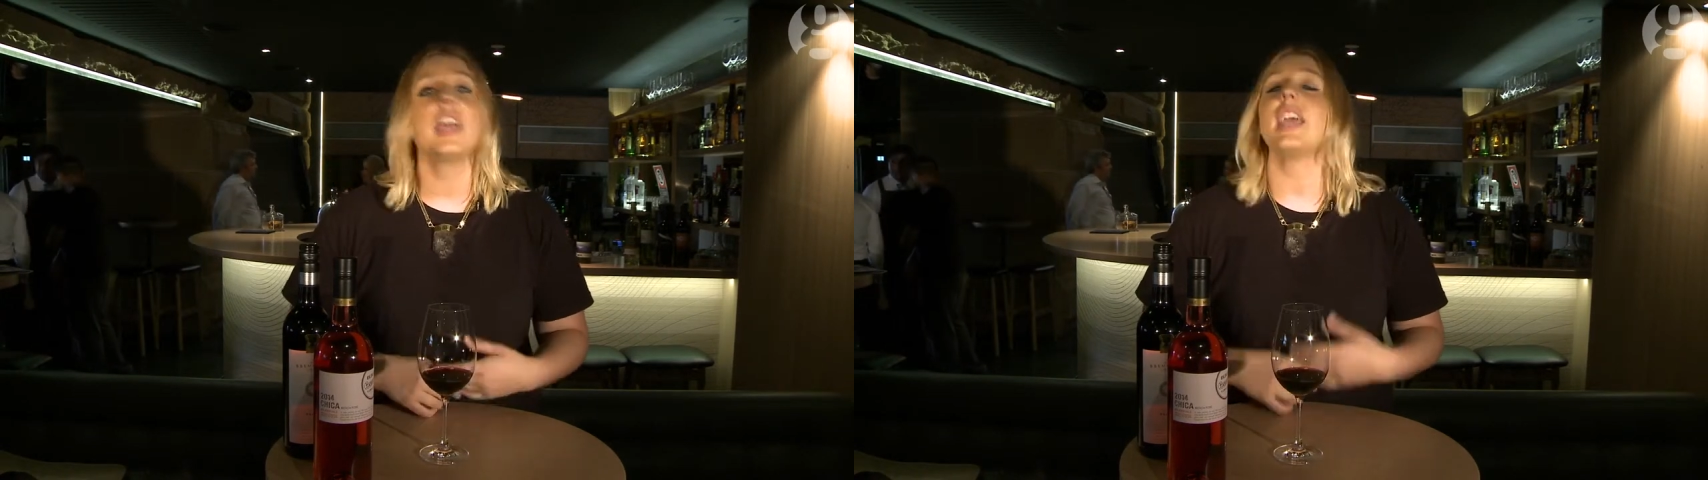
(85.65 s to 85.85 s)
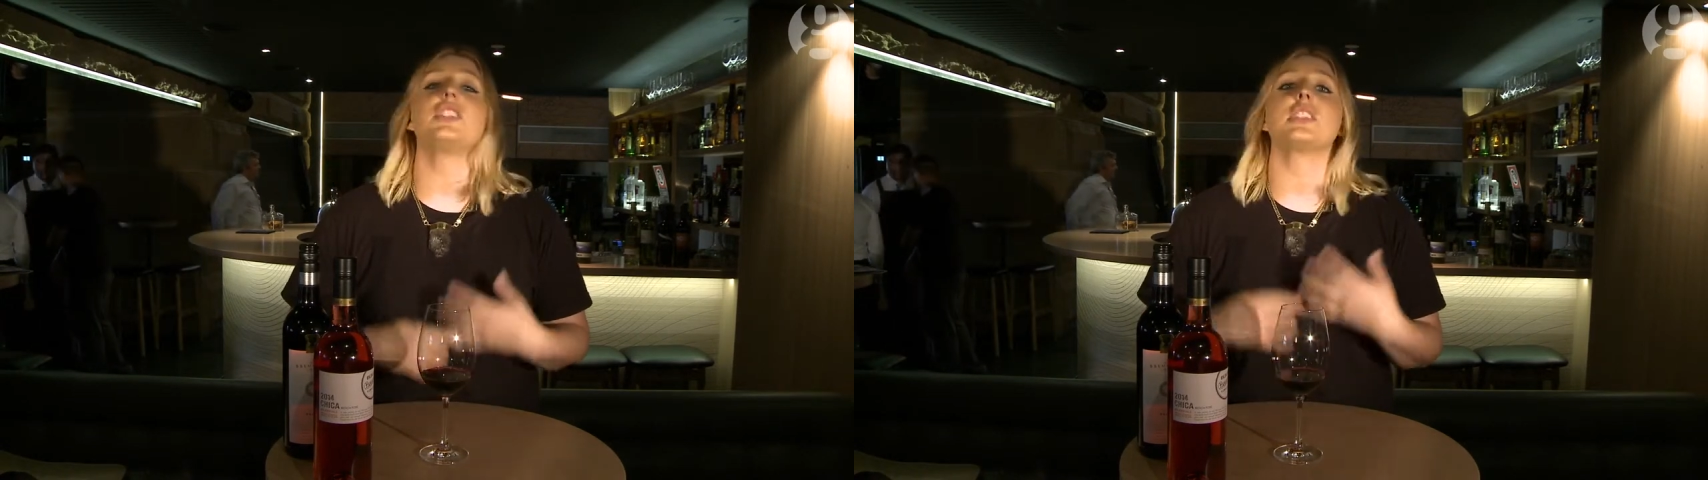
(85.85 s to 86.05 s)

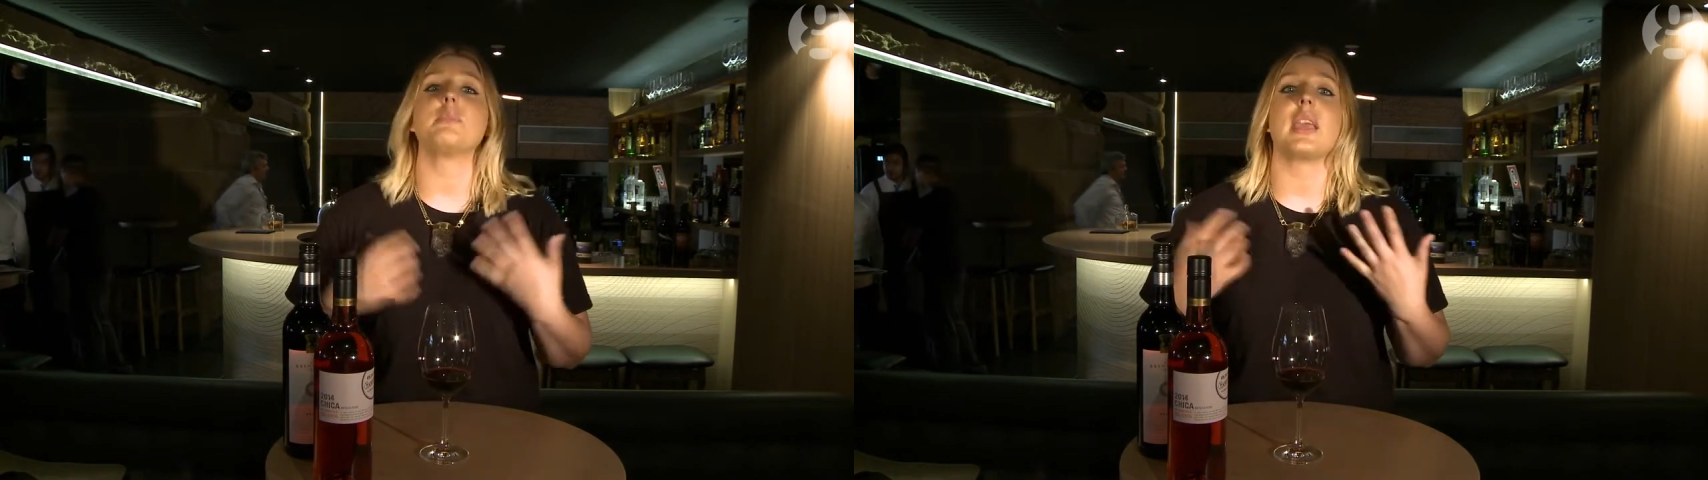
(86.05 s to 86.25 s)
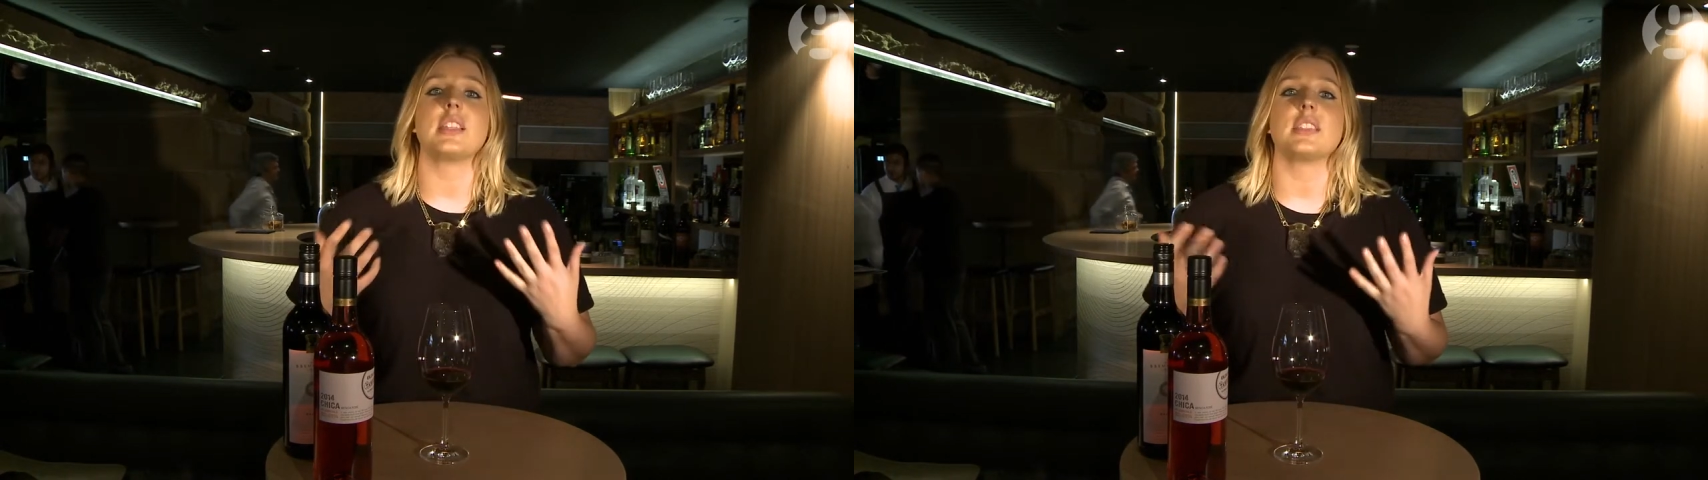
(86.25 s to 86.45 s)
it just
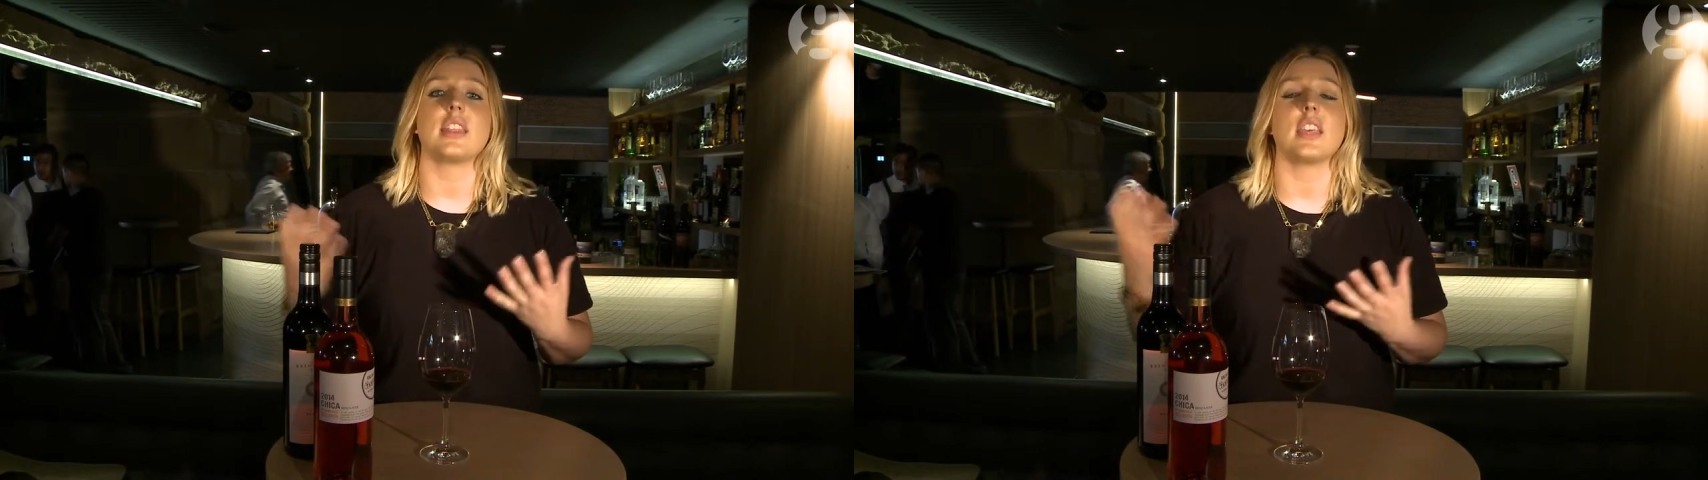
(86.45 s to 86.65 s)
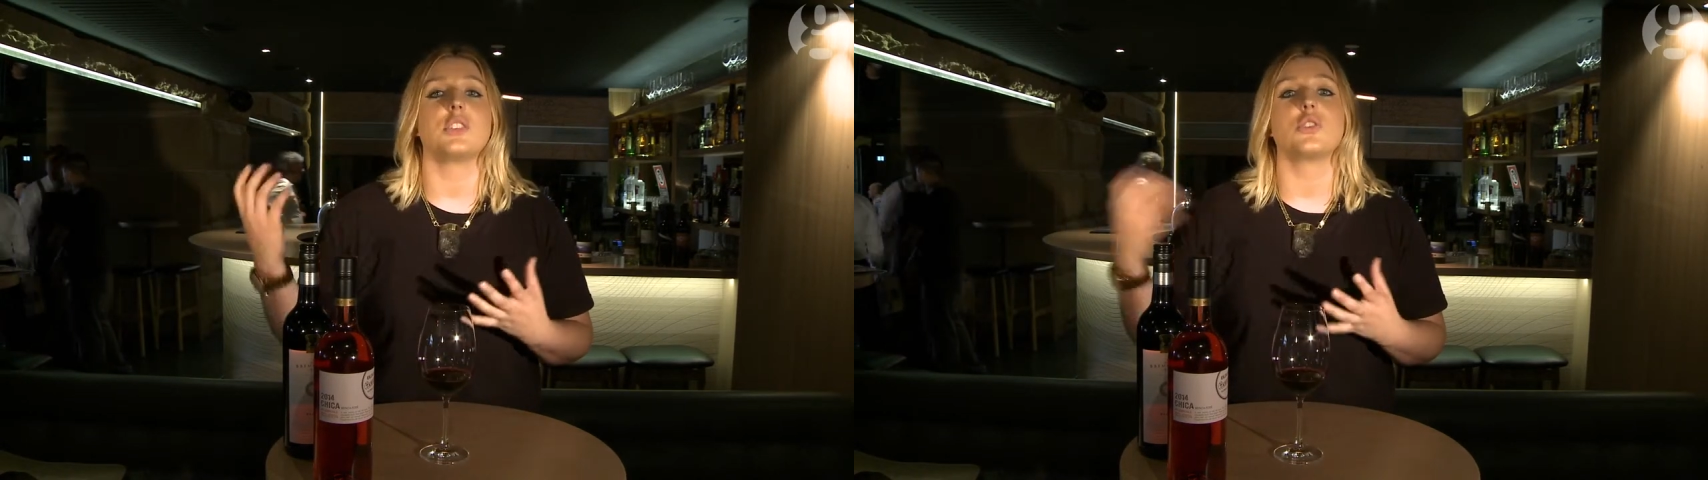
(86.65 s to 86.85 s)
means
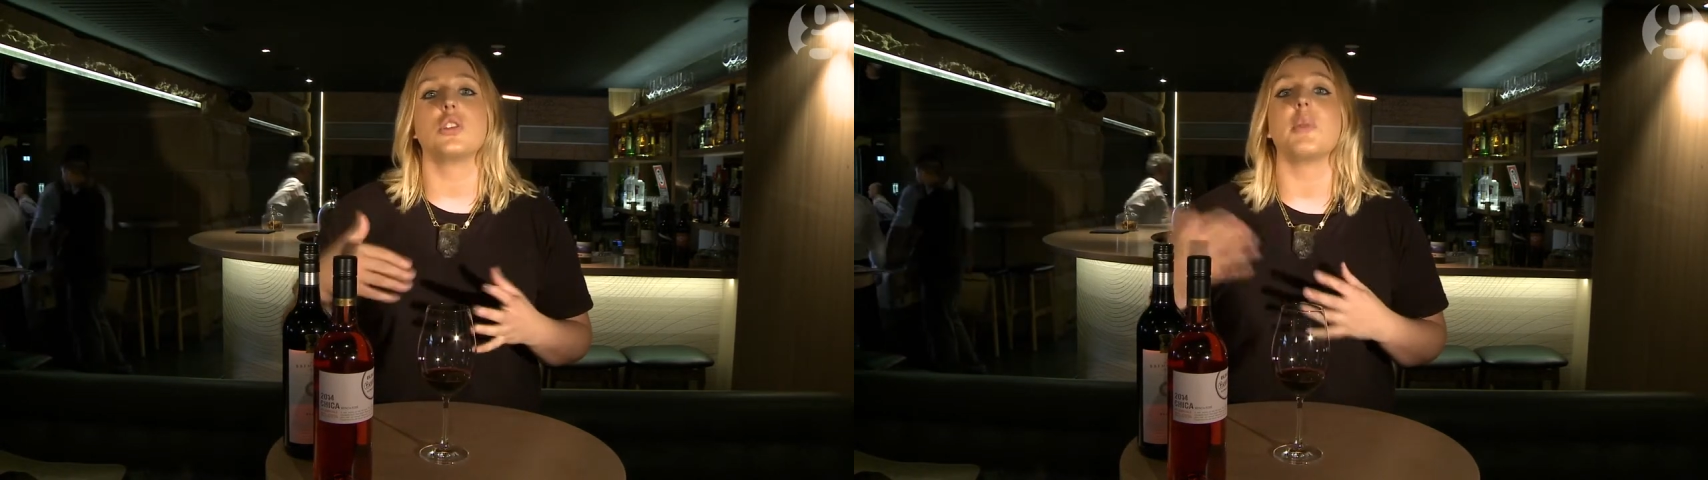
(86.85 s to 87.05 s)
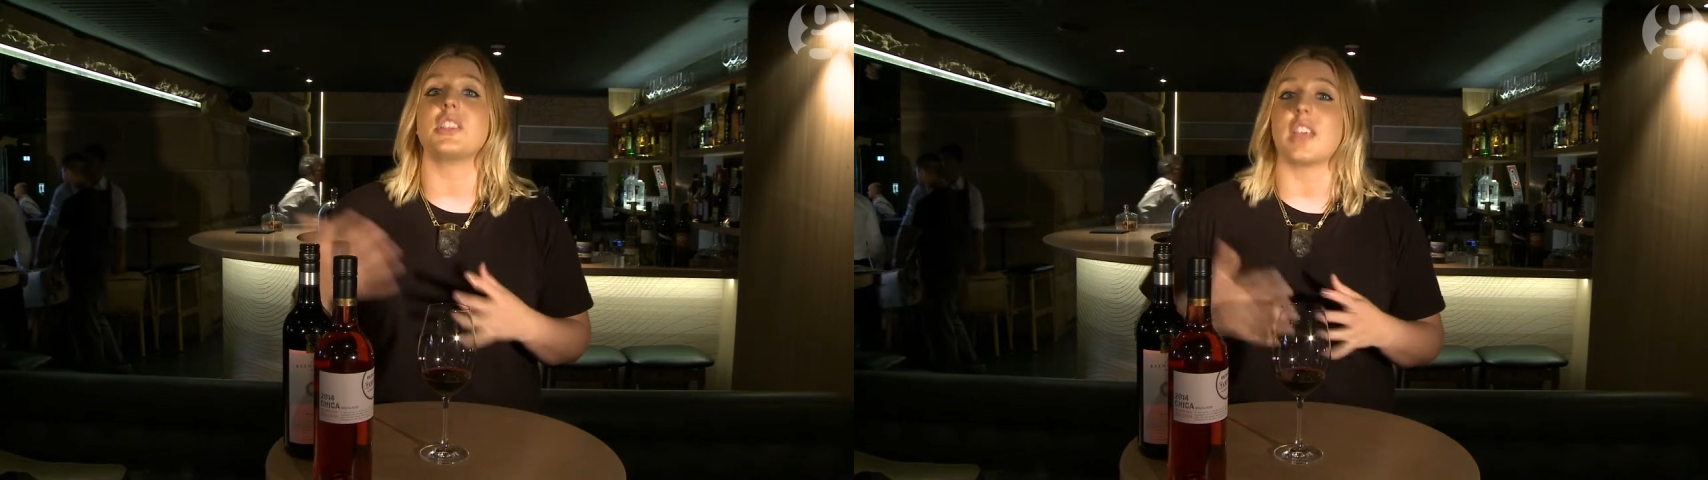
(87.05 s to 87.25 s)
that there's too much